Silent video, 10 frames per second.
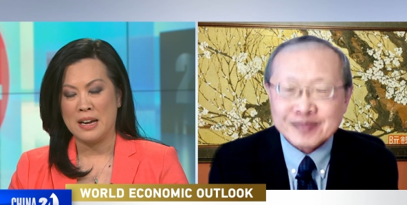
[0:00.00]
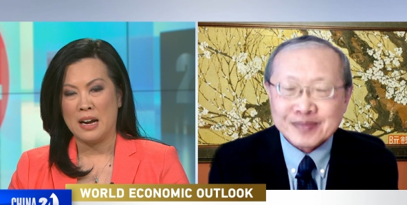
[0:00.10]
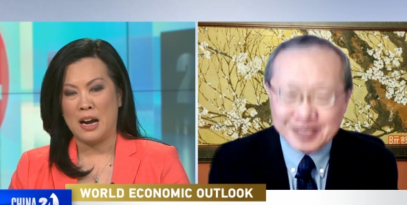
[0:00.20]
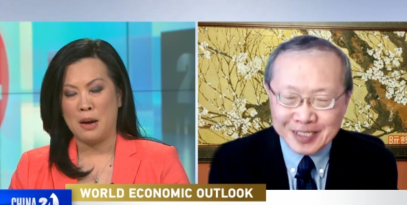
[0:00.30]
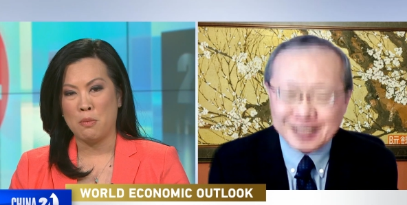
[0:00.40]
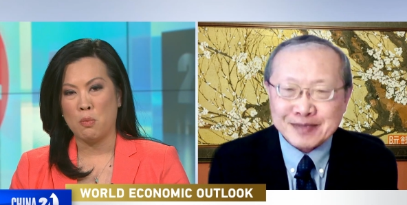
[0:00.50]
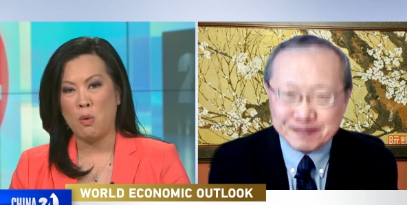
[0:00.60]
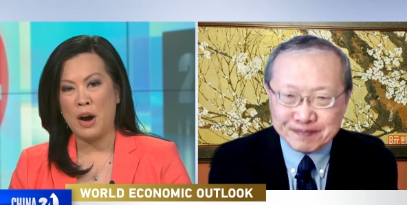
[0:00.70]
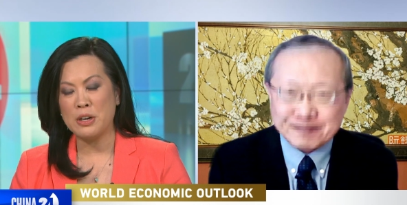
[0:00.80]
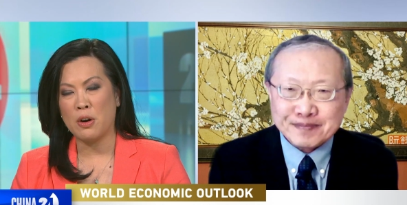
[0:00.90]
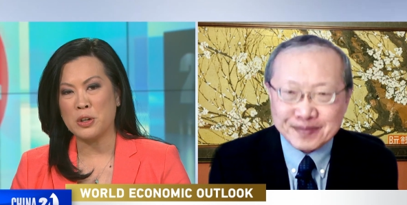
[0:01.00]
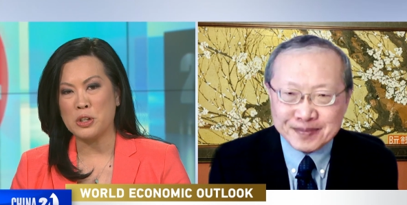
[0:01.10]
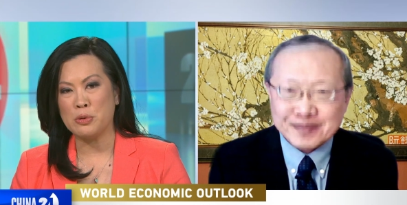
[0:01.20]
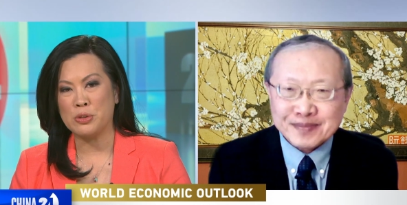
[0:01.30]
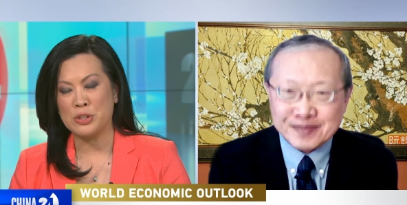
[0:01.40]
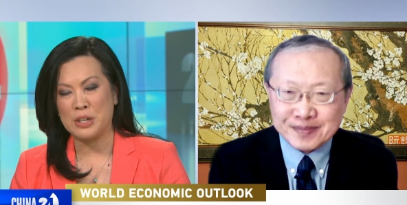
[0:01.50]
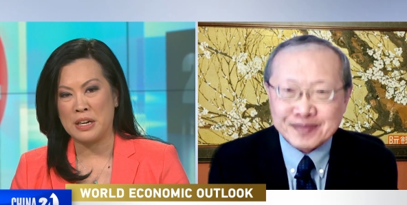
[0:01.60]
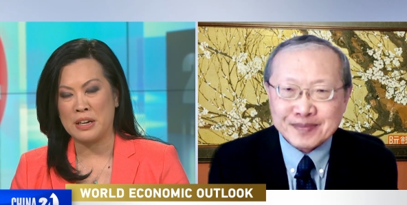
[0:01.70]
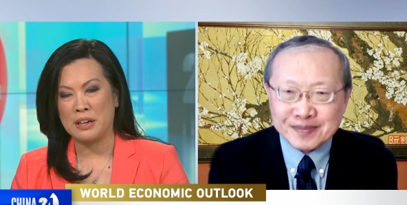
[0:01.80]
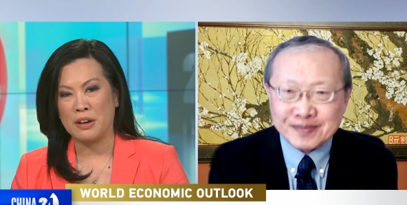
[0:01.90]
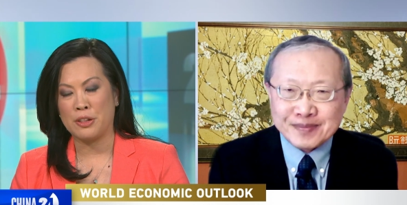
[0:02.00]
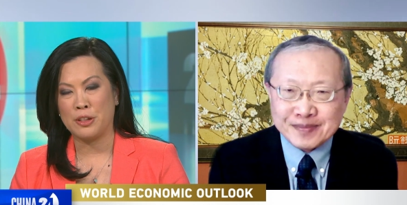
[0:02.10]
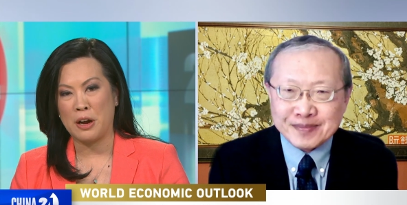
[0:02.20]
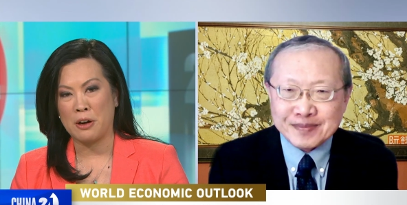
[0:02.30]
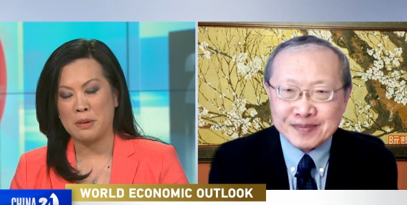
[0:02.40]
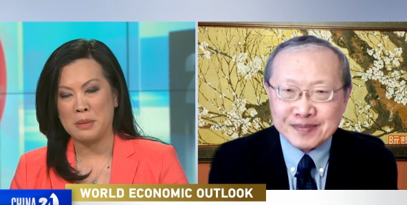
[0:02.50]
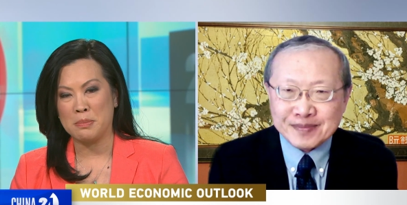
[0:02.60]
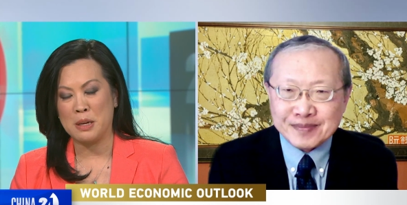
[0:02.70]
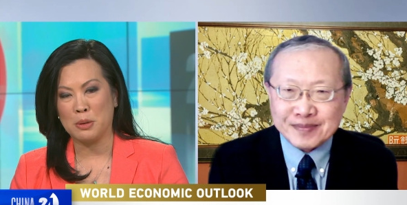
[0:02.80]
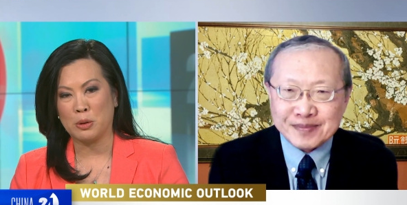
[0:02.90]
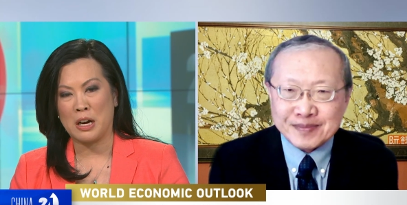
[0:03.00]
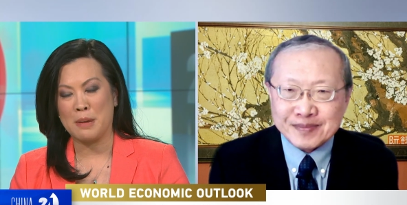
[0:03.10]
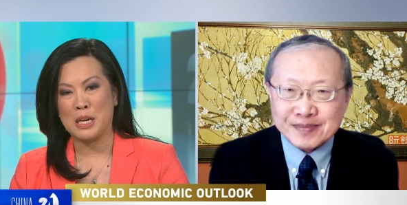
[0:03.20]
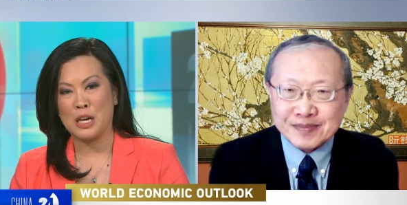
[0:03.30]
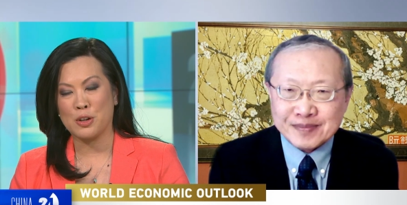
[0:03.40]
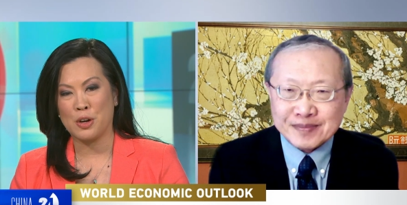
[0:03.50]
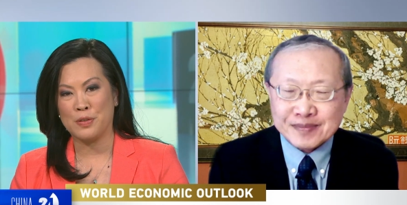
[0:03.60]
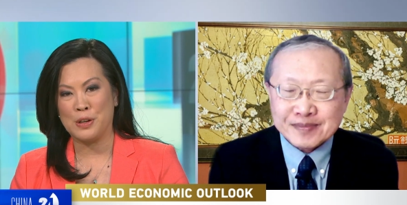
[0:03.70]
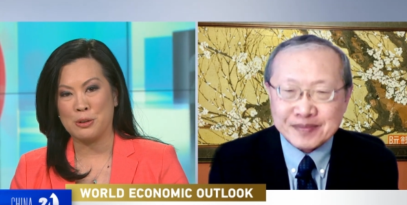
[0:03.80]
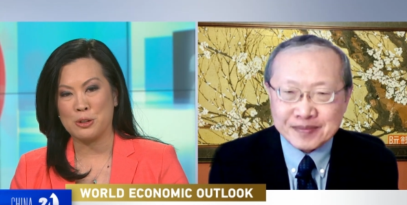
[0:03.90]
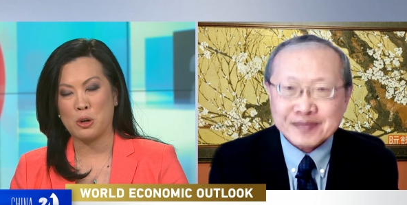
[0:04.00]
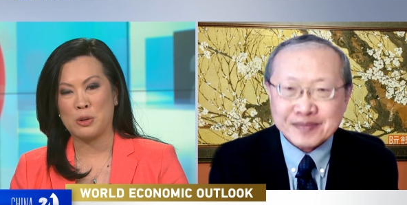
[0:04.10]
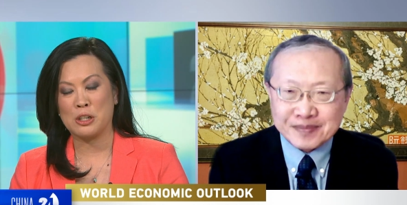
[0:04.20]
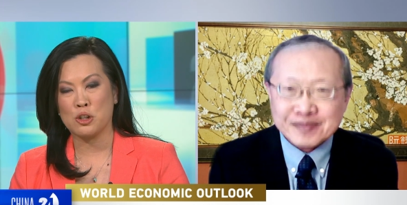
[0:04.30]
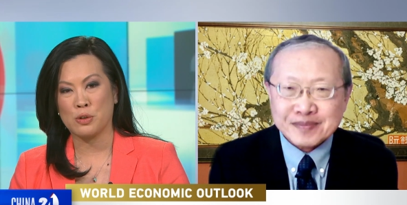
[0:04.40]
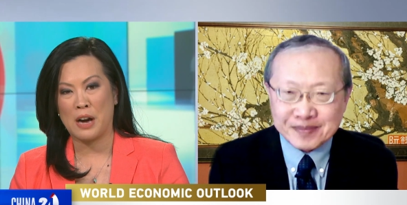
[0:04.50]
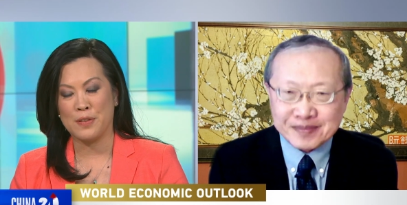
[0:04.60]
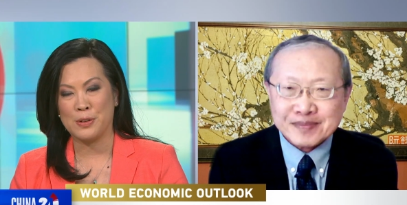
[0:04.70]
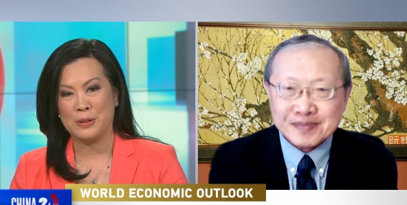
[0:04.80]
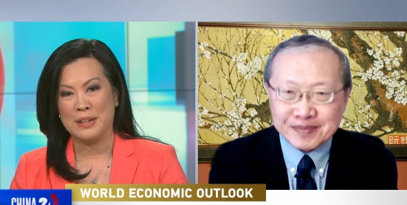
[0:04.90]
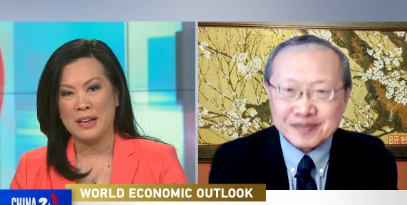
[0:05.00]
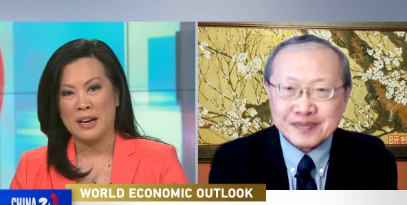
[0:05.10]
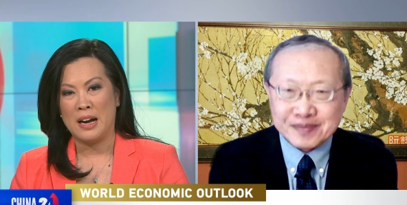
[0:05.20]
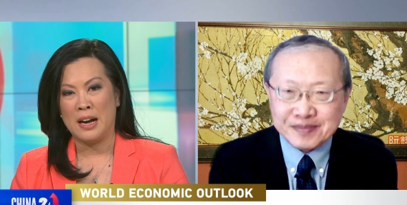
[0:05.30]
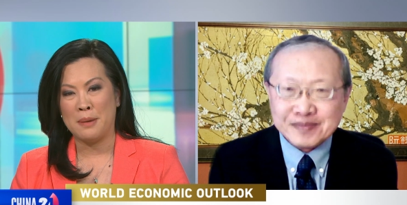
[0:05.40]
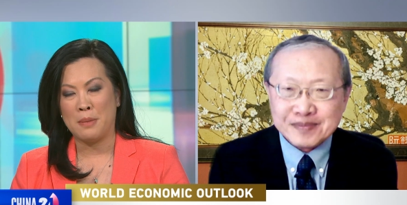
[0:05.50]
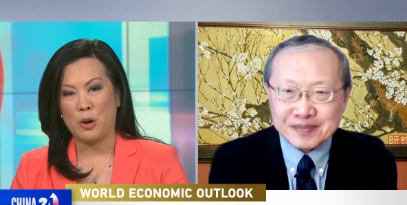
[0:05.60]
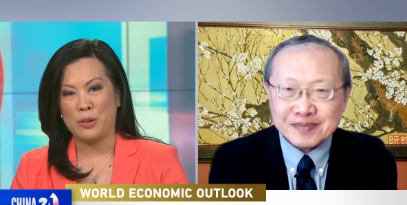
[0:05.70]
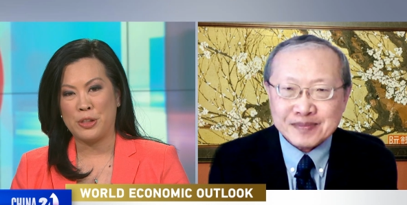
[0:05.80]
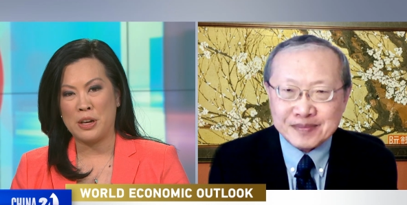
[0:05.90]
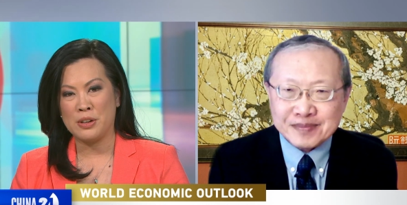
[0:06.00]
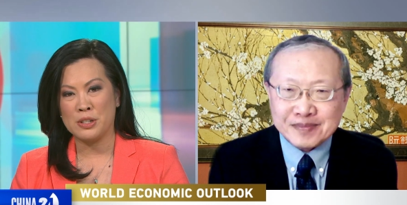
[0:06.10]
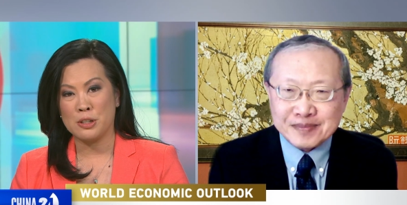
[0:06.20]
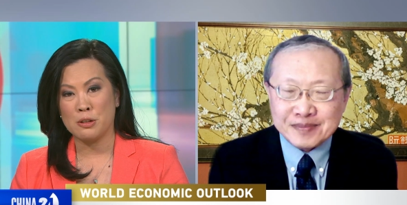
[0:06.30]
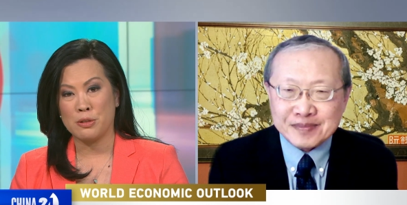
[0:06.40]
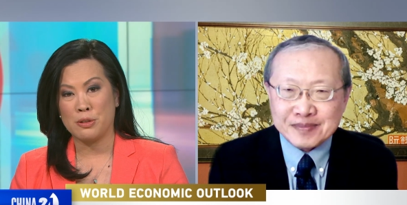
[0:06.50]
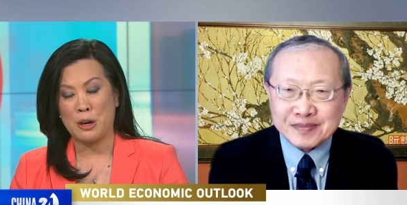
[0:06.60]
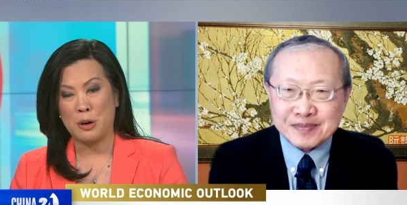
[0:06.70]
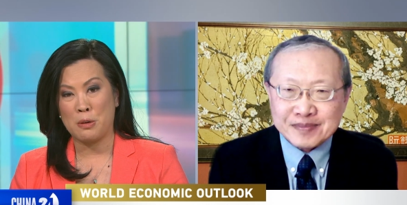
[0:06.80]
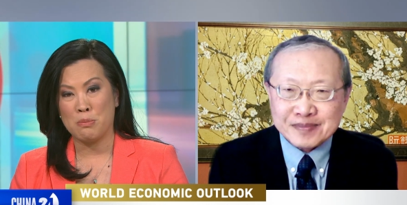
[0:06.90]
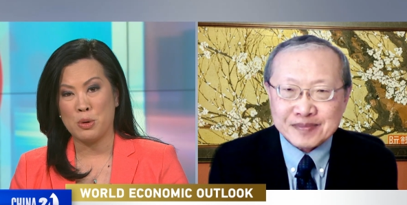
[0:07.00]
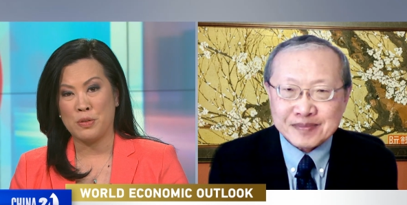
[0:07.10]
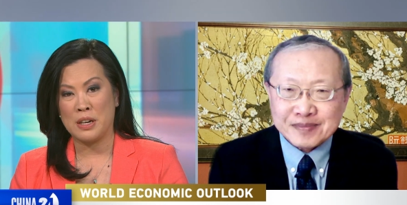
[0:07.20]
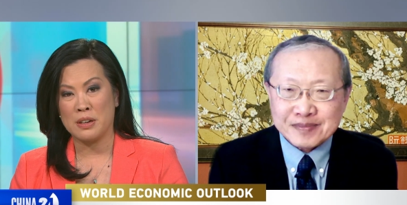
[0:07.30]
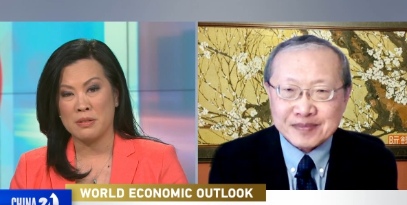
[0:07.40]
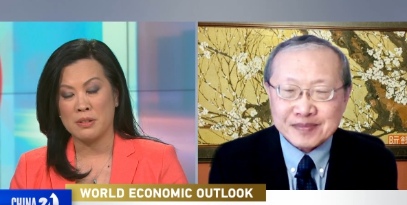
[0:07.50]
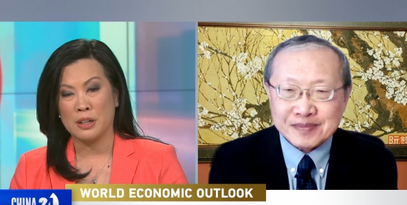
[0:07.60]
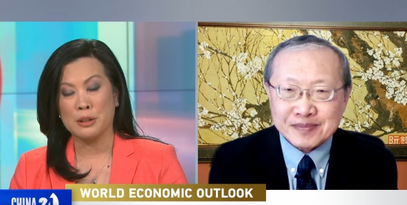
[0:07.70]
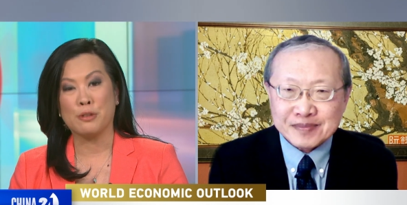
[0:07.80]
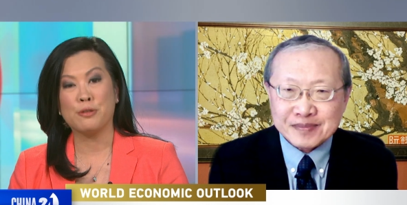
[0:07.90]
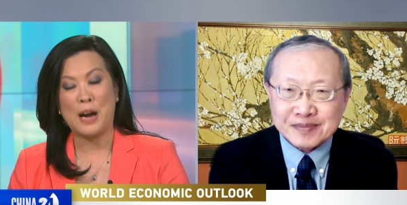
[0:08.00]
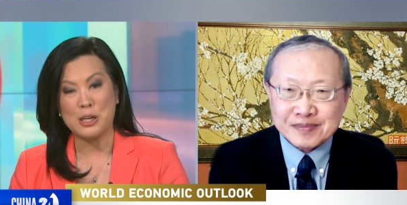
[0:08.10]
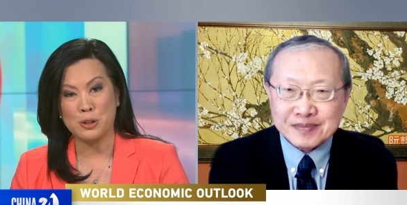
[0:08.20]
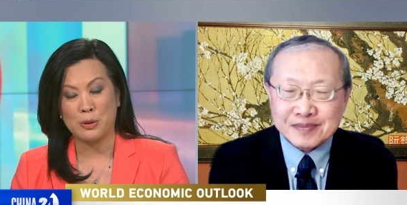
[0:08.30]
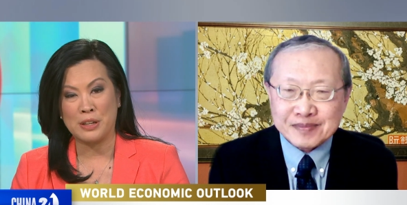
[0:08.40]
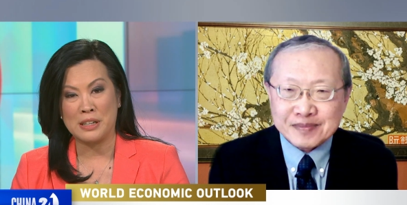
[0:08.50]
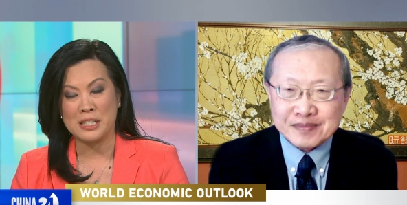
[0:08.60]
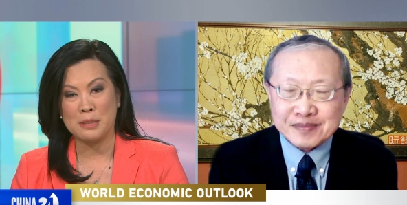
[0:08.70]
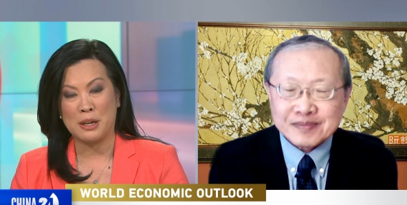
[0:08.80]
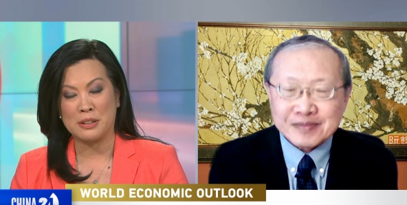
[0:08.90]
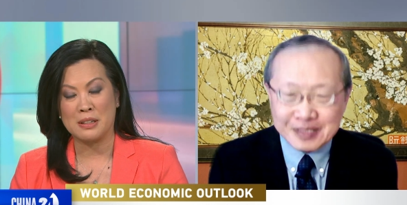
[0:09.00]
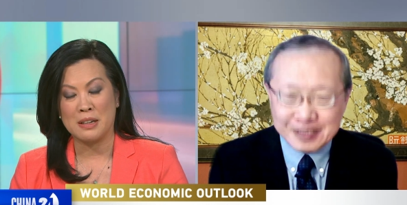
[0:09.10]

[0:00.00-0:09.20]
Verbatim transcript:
Speaker 1: Um, what are you seeing there? I mean, people are coming out of COVID, they're starting to travel. Um, are things there moving a little faster than expected?